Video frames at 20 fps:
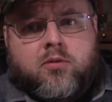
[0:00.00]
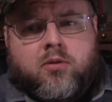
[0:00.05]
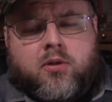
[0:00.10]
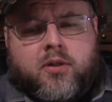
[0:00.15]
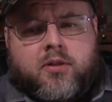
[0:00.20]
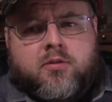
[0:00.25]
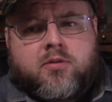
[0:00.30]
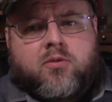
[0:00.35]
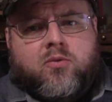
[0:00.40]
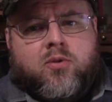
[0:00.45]

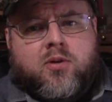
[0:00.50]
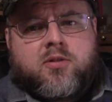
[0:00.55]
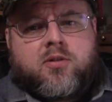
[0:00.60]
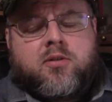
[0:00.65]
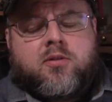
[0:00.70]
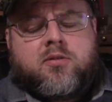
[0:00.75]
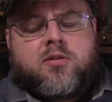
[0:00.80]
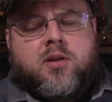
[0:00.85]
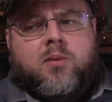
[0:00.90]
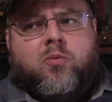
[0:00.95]
because it was
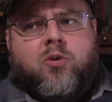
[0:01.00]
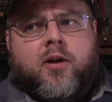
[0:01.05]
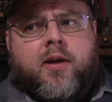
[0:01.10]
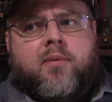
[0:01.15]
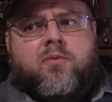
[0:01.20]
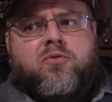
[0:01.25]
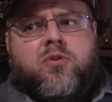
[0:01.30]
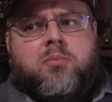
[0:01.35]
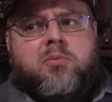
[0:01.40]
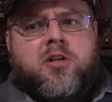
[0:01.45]
a somewhat
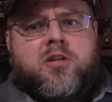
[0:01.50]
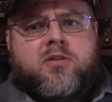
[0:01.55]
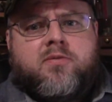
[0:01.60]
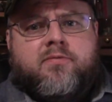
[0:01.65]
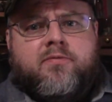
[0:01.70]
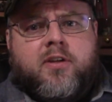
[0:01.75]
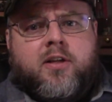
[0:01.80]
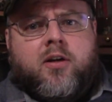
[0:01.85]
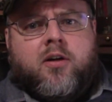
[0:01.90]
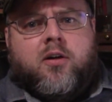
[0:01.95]
amphibious
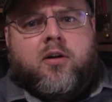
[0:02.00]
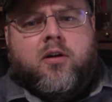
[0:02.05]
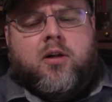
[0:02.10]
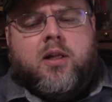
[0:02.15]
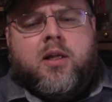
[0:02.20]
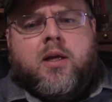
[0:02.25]
vehicle.